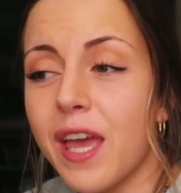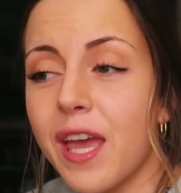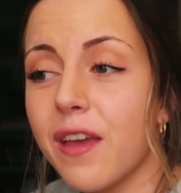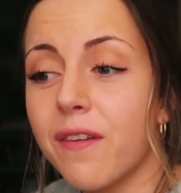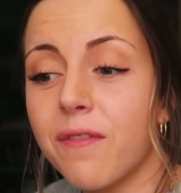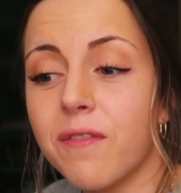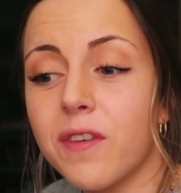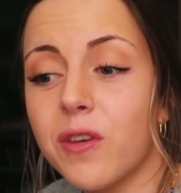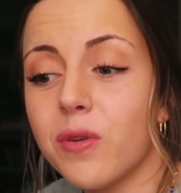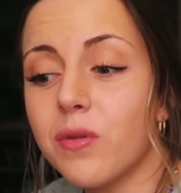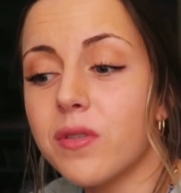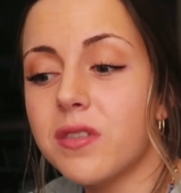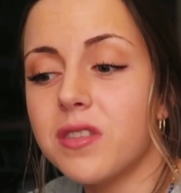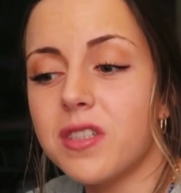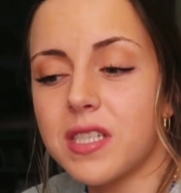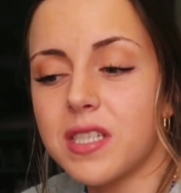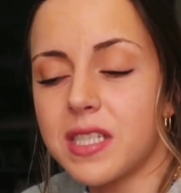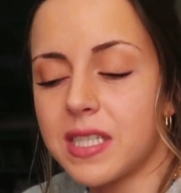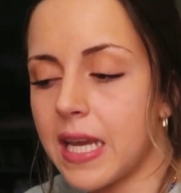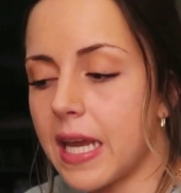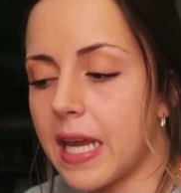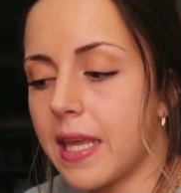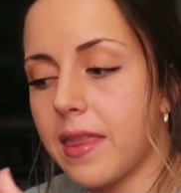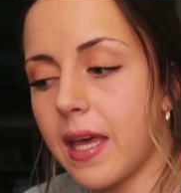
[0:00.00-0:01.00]
If you would
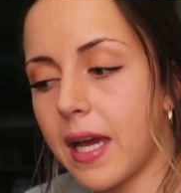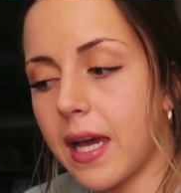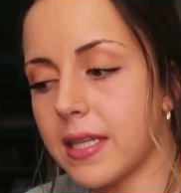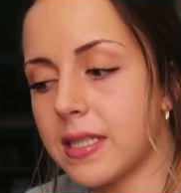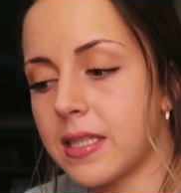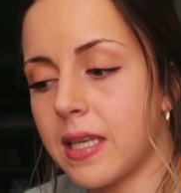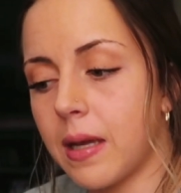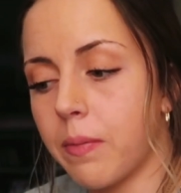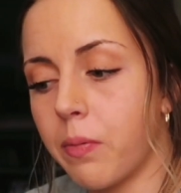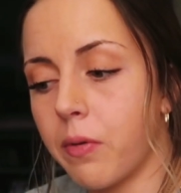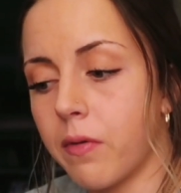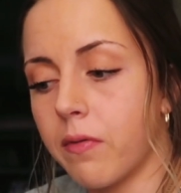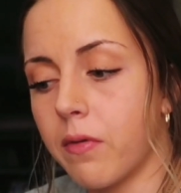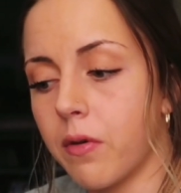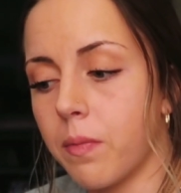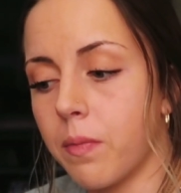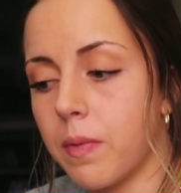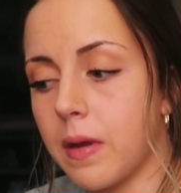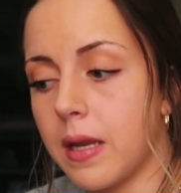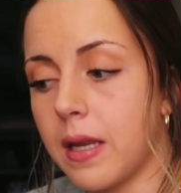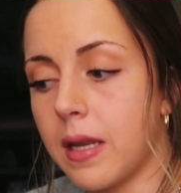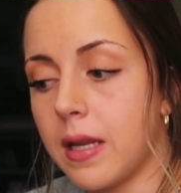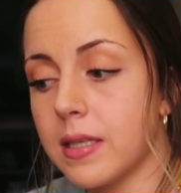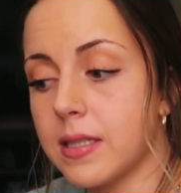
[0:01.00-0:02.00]
just take that step of
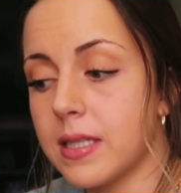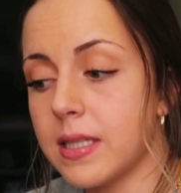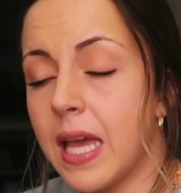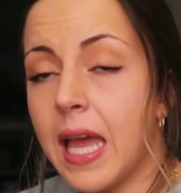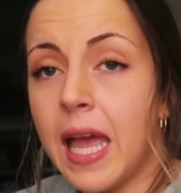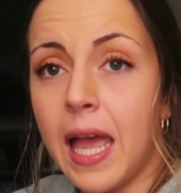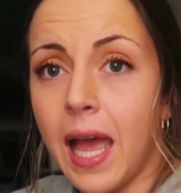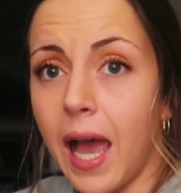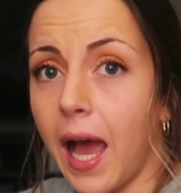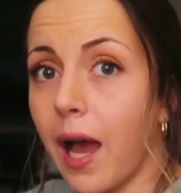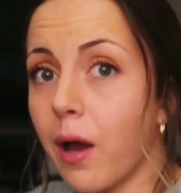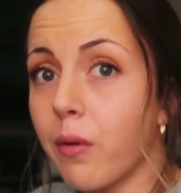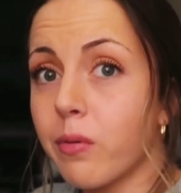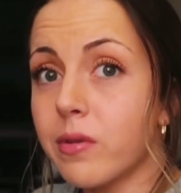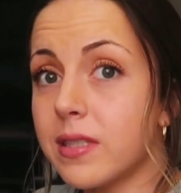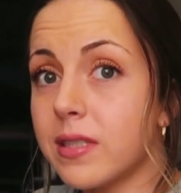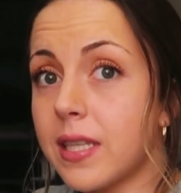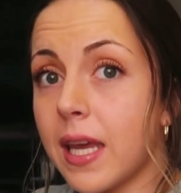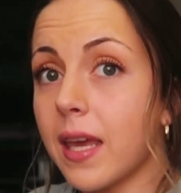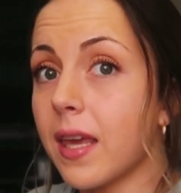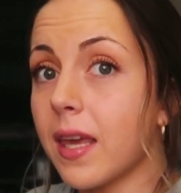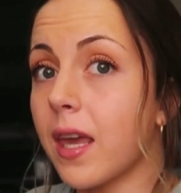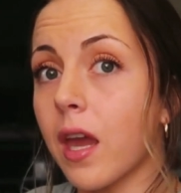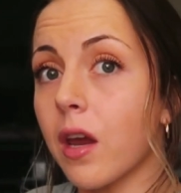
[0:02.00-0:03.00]
obedience, I would
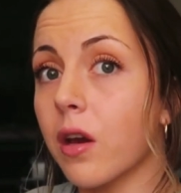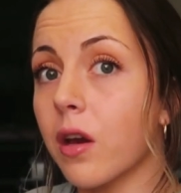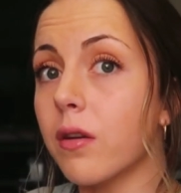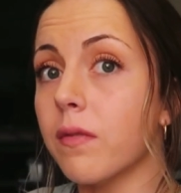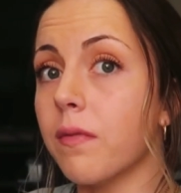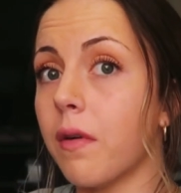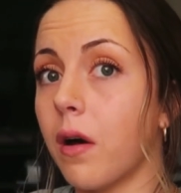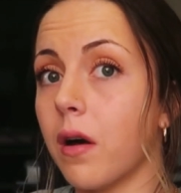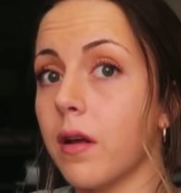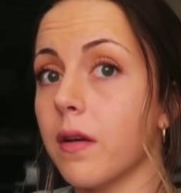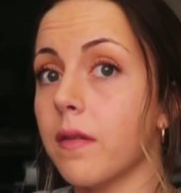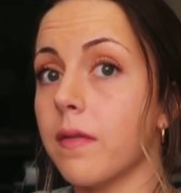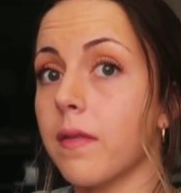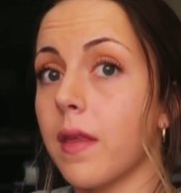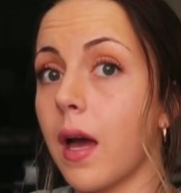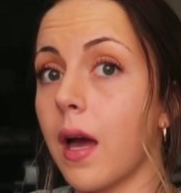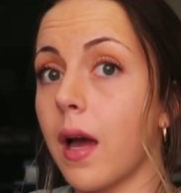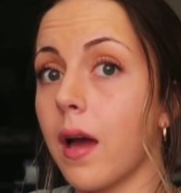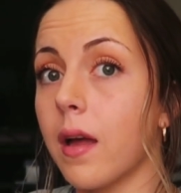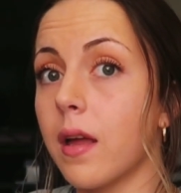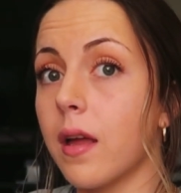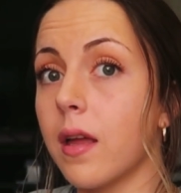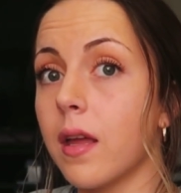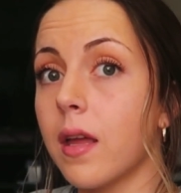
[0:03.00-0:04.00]
take care of all of
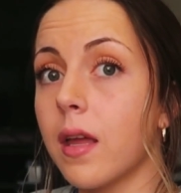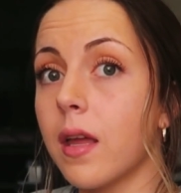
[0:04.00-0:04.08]
that.